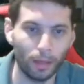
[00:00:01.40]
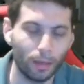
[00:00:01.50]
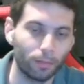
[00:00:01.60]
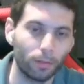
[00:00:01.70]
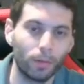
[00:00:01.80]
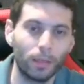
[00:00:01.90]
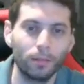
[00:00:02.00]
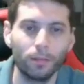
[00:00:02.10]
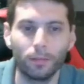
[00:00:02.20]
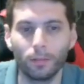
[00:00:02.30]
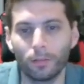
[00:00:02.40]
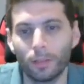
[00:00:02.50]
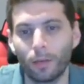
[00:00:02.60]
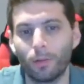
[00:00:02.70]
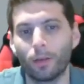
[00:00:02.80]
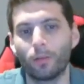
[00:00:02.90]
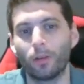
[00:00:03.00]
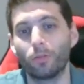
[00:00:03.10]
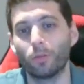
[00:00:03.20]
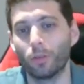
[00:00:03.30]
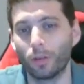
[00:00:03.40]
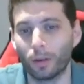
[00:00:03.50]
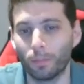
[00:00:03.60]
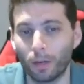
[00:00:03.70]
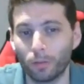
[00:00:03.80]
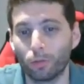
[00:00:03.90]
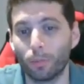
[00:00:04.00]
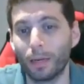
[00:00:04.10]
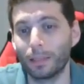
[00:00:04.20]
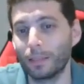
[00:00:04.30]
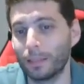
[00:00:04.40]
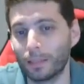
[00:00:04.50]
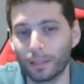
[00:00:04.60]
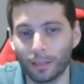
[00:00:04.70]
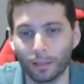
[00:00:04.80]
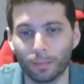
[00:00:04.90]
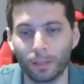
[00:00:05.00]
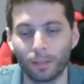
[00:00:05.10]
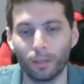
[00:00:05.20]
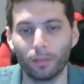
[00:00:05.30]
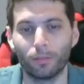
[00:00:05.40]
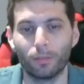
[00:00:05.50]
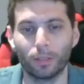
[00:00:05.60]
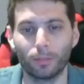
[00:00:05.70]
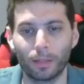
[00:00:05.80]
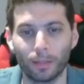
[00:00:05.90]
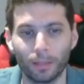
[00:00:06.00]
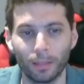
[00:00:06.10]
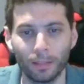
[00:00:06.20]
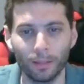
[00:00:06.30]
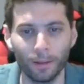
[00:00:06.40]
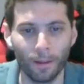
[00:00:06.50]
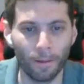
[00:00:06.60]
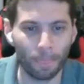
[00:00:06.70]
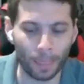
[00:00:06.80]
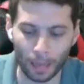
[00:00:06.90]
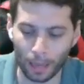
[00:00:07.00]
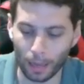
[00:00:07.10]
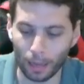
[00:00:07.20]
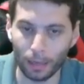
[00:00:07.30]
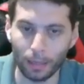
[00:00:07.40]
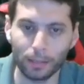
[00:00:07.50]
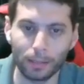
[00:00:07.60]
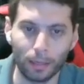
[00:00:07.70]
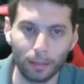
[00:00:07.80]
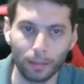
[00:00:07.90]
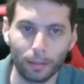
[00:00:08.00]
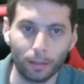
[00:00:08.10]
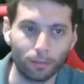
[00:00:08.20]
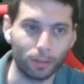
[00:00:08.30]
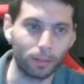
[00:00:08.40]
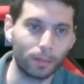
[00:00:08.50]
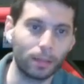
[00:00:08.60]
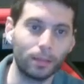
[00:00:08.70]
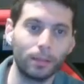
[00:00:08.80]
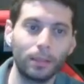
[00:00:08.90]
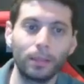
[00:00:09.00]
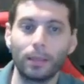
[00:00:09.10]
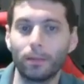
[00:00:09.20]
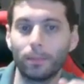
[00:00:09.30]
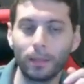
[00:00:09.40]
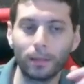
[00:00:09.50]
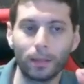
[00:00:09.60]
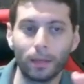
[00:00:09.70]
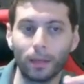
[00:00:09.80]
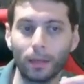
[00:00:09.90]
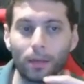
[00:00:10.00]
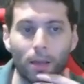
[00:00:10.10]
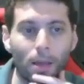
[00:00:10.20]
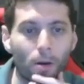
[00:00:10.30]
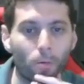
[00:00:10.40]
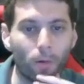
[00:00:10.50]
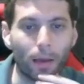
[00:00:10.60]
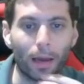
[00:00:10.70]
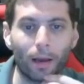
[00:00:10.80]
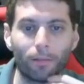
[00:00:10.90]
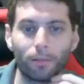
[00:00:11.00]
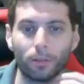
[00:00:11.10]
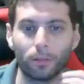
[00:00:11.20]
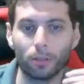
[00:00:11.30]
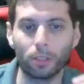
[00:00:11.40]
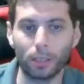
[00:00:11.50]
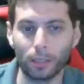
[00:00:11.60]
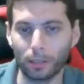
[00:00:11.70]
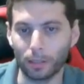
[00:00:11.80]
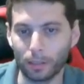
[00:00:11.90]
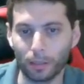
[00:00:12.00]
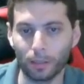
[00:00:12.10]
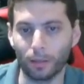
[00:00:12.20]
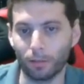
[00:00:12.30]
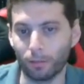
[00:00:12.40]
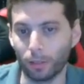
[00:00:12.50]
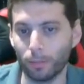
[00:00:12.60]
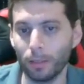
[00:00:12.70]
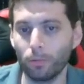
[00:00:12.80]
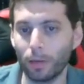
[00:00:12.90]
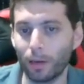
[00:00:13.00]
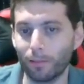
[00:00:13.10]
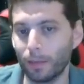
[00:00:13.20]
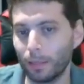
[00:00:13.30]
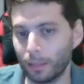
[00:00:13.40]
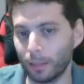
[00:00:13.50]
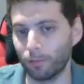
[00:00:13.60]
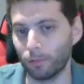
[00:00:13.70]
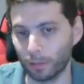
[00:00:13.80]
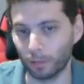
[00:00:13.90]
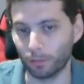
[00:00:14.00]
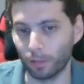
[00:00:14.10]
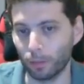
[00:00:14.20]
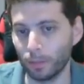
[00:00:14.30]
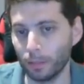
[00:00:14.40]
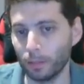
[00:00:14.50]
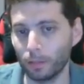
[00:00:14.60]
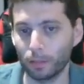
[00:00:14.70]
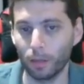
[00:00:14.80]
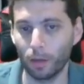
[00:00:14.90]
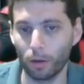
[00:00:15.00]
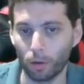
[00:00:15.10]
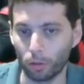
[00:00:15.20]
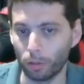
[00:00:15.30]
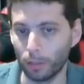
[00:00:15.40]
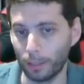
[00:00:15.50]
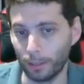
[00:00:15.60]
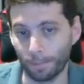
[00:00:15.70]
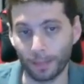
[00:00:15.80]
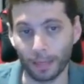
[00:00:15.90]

Hi, everyone. Today we're going to talk about robustness in meta-reinforcement learning. Unlike standard reinforcement learning, in MetaRL, we have not just a single environment, we have many different environments or